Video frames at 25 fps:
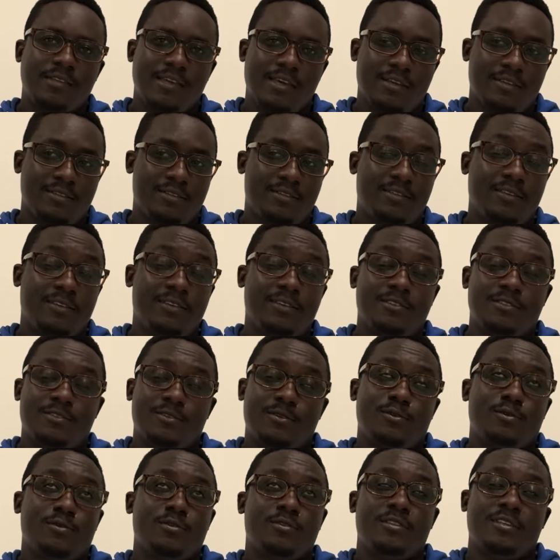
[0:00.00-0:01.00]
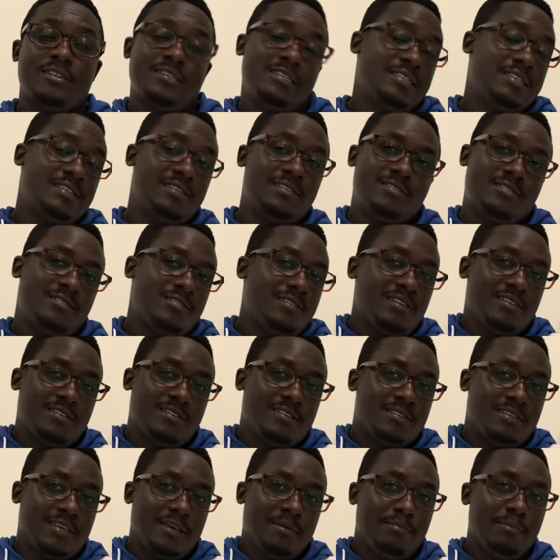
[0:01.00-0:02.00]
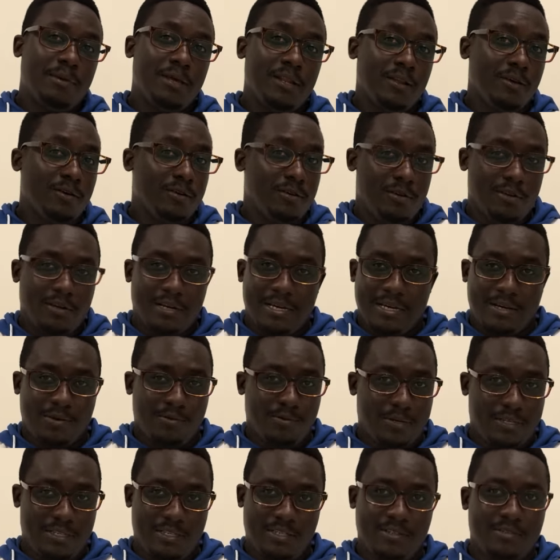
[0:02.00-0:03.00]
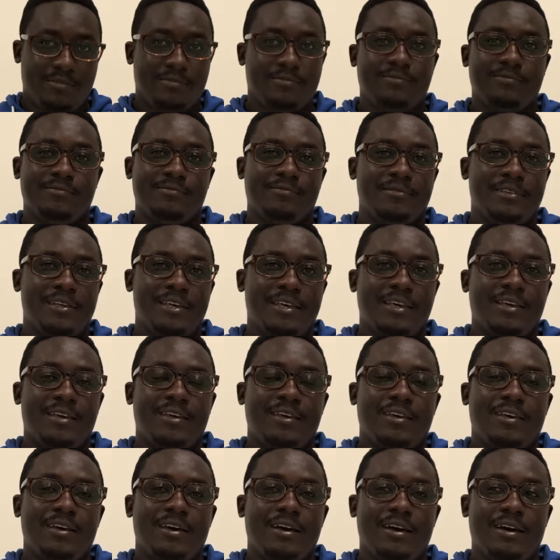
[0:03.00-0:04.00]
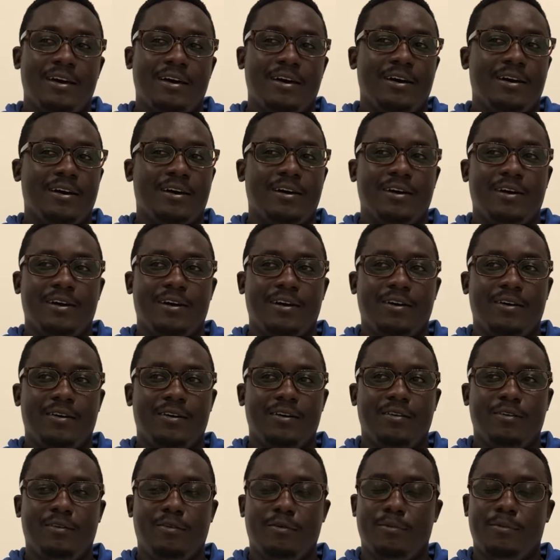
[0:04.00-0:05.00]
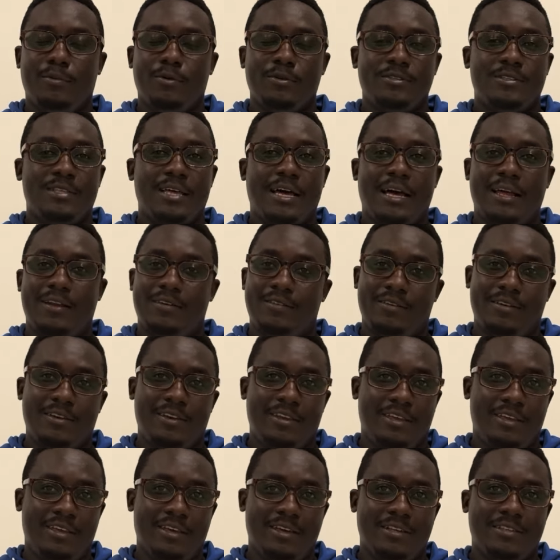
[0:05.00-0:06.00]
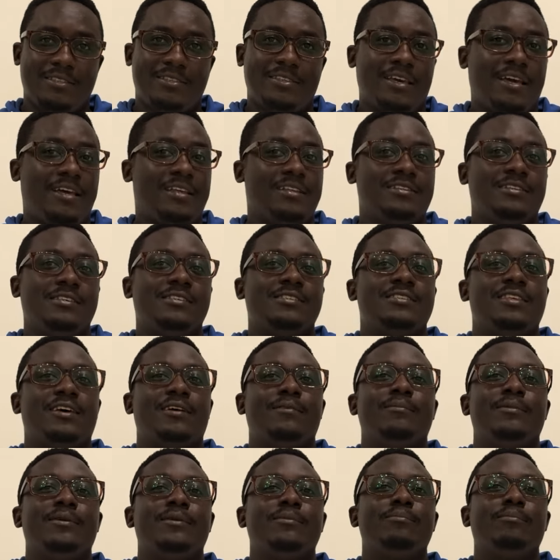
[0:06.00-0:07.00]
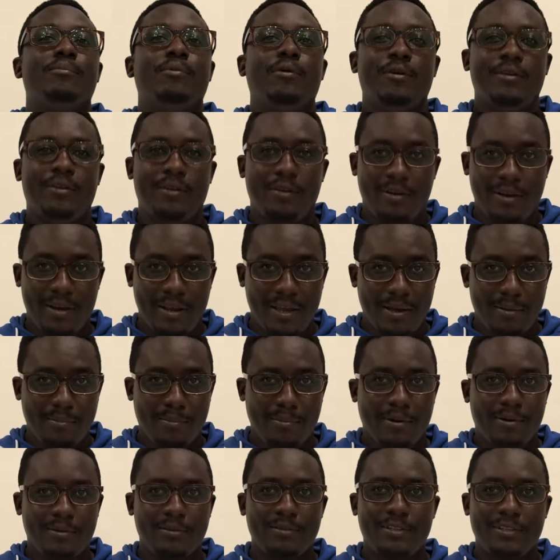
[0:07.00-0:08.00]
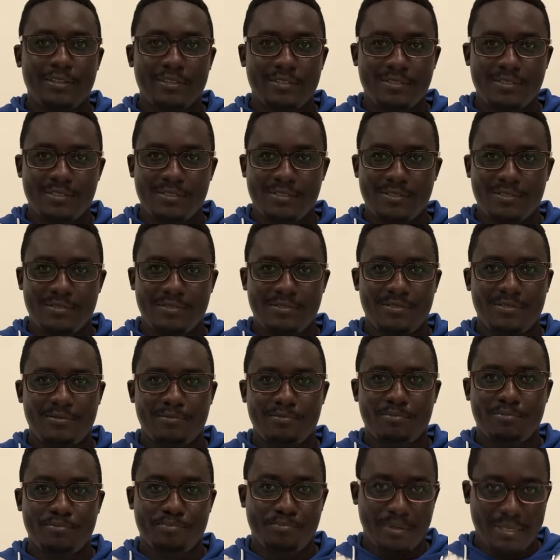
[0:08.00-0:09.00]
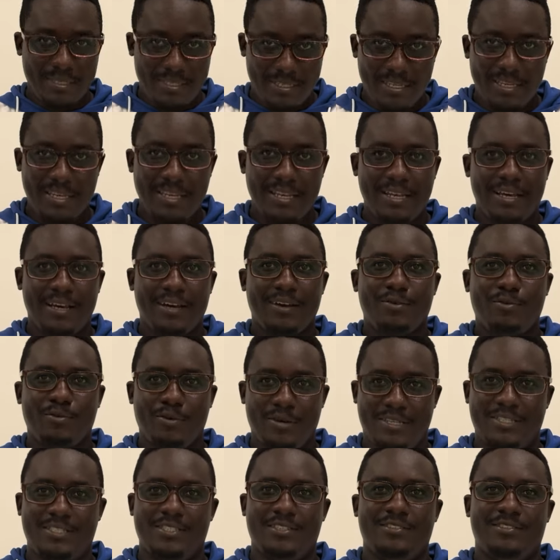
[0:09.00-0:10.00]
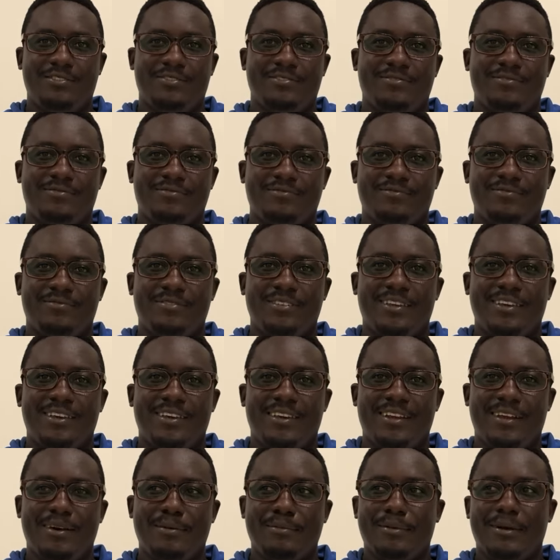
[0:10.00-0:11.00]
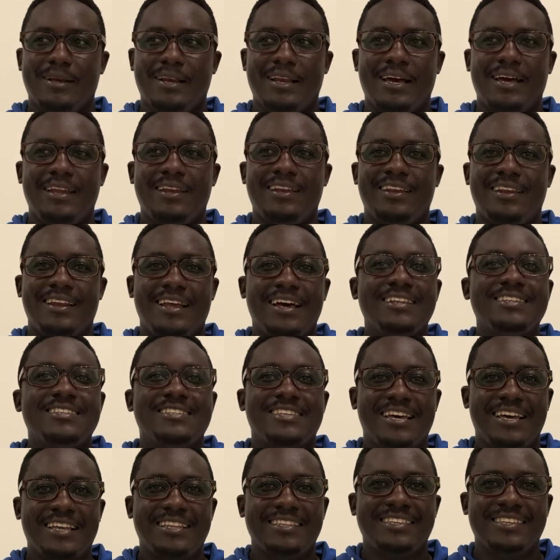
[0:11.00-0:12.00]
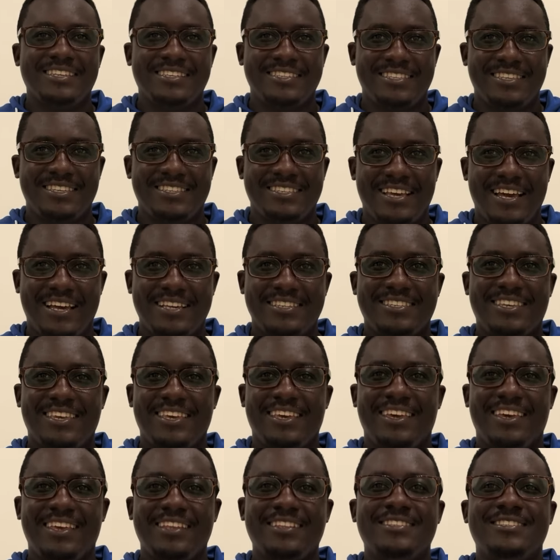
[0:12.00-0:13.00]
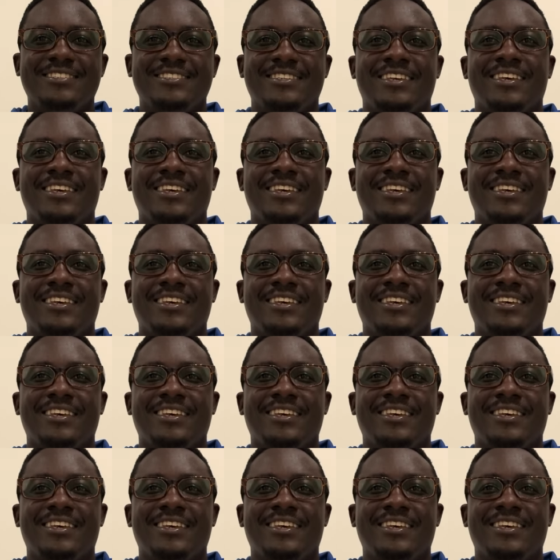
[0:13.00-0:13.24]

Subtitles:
Yes. So this is $1 million question. Almost 100 years, scientists have been pondering about this particular question, and I'm glad a non-scientist is asking it.